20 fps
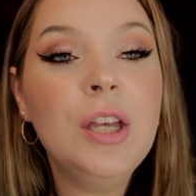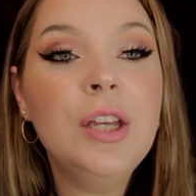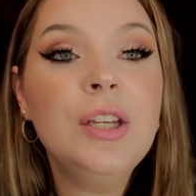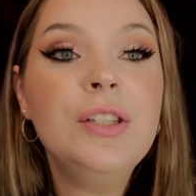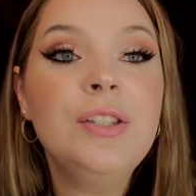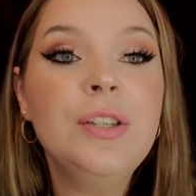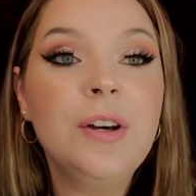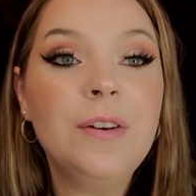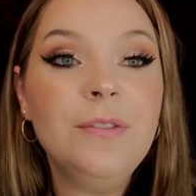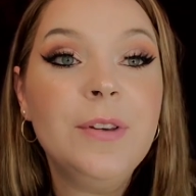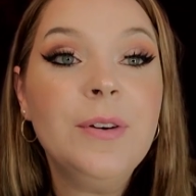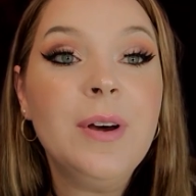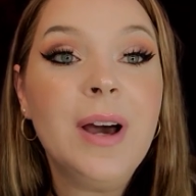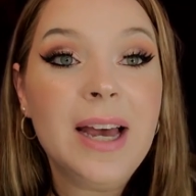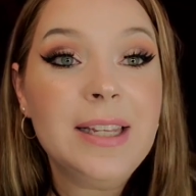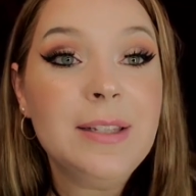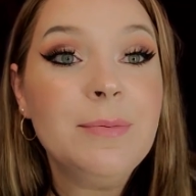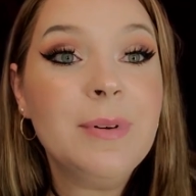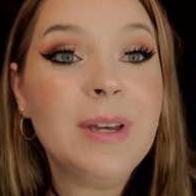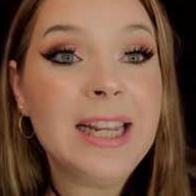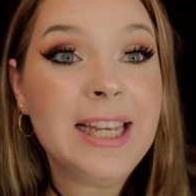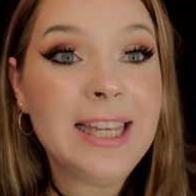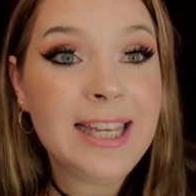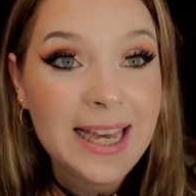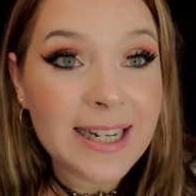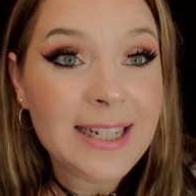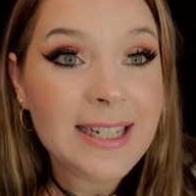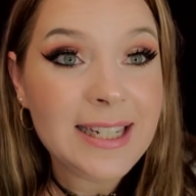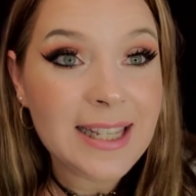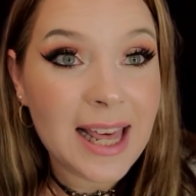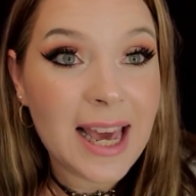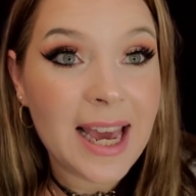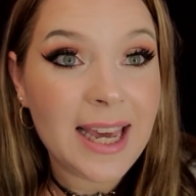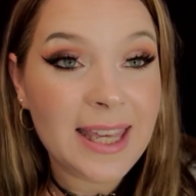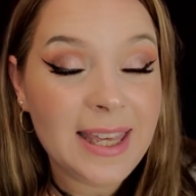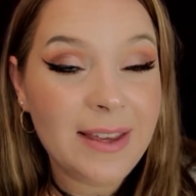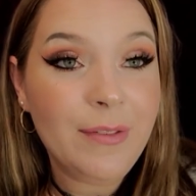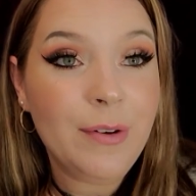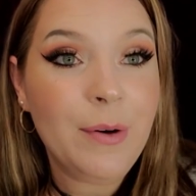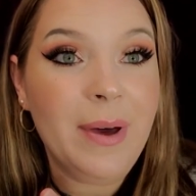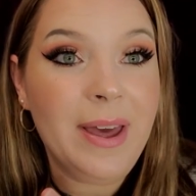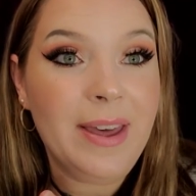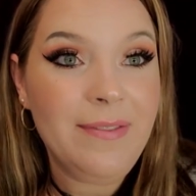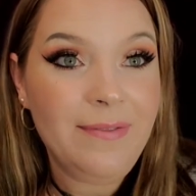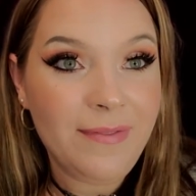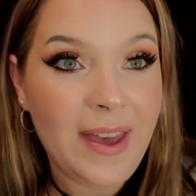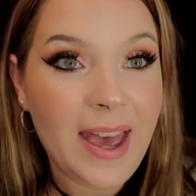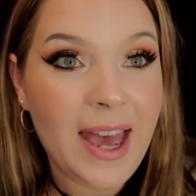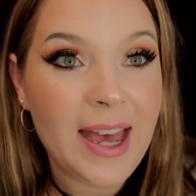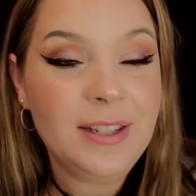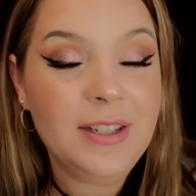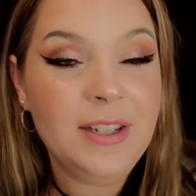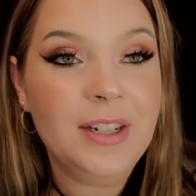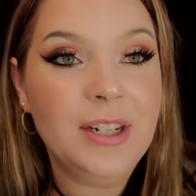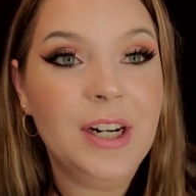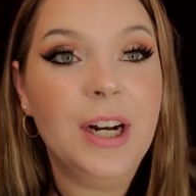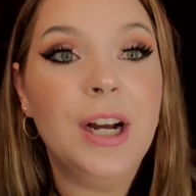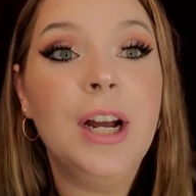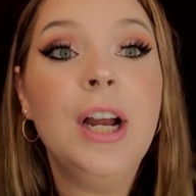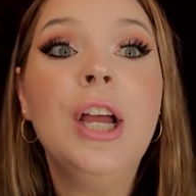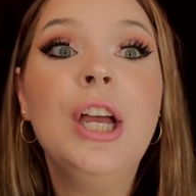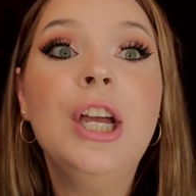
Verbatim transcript: So if you guys want to get to that giveaway faster,